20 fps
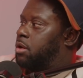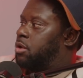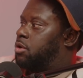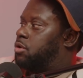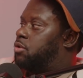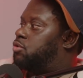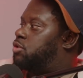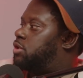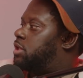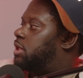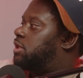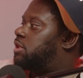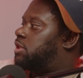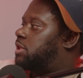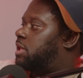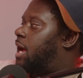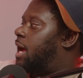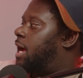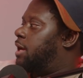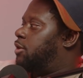You seen
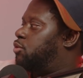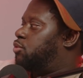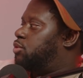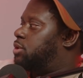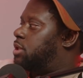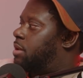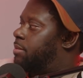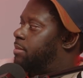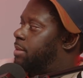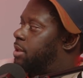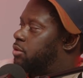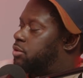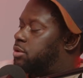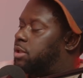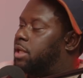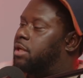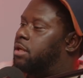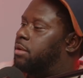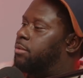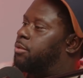Sean do something else,
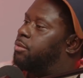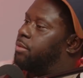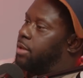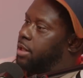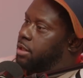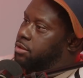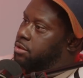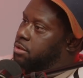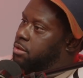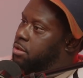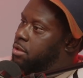NWX.